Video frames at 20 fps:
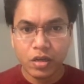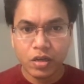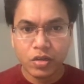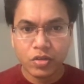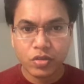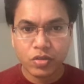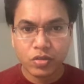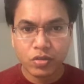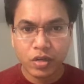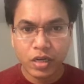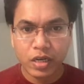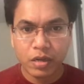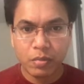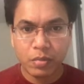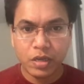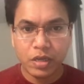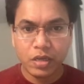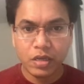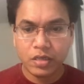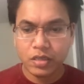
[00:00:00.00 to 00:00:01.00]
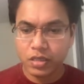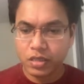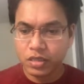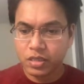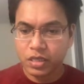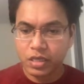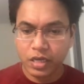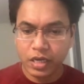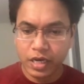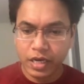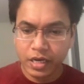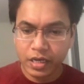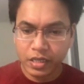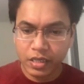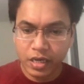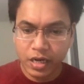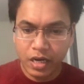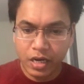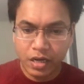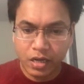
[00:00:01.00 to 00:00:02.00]
So let me just create
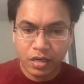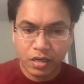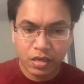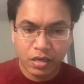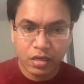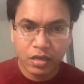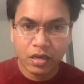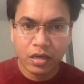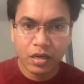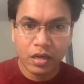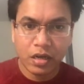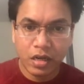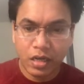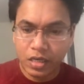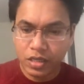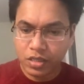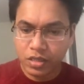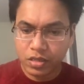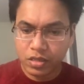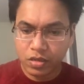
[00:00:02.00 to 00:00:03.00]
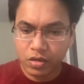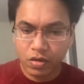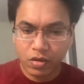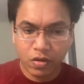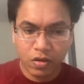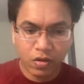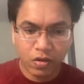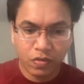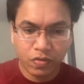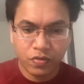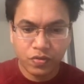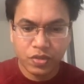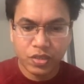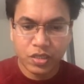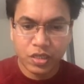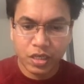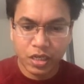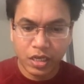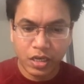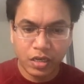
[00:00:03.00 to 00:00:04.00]
that list of
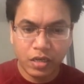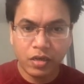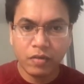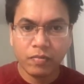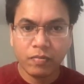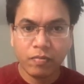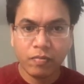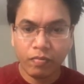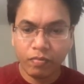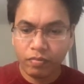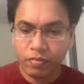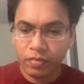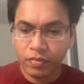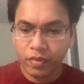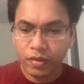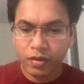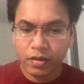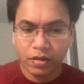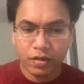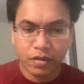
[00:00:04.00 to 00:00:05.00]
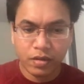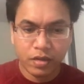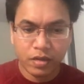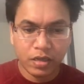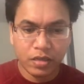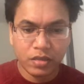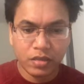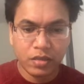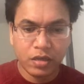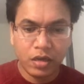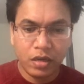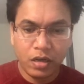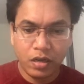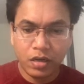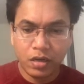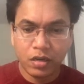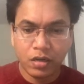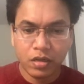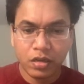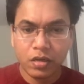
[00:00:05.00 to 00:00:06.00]
string result